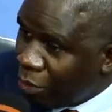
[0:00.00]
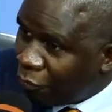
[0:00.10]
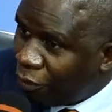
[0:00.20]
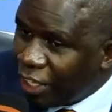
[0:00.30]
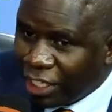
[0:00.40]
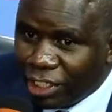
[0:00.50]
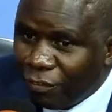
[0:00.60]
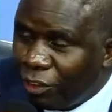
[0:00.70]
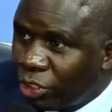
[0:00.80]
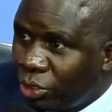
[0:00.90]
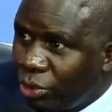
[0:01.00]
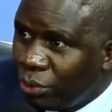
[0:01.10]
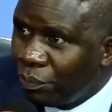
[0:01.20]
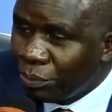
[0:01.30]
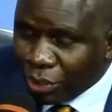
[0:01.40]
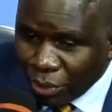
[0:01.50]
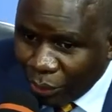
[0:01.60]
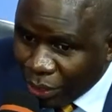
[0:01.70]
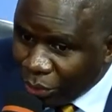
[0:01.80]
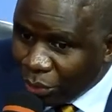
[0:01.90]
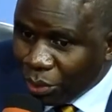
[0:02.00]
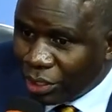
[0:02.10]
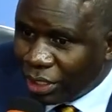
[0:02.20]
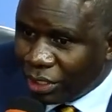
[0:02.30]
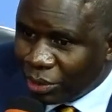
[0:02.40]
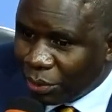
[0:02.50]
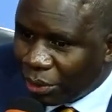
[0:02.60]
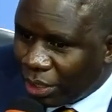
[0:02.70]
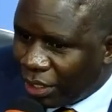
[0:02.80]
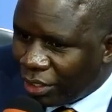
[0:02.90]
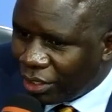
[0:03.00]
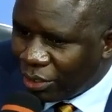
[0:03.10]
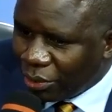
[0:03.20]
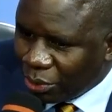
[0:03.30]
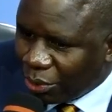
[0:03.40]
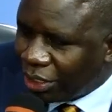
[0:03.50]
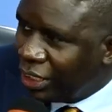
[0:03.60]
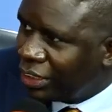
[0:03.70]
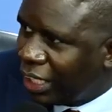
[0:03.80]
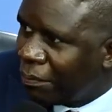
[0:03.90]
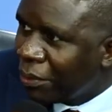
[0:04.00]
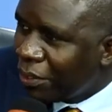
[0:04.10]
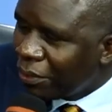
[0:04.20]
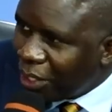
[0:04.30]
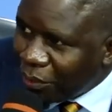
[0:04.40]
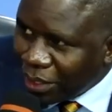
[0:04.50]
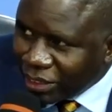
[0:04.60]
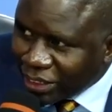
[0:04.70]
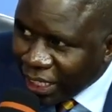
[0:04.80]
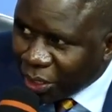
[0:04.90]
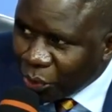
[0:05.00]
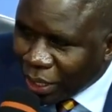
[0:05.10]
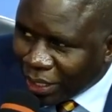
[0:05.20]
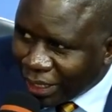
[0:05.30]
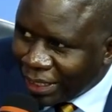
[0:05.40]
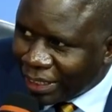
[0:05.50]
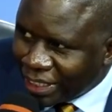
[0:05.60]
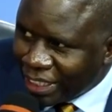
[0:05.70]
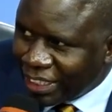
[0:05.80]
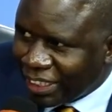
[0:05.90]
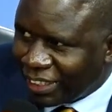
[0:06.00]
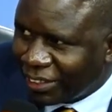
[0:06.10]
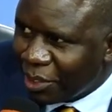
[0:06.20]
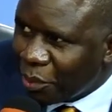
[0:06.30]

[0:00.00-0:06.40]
before they give it to you, when you register, they will check your credit rating.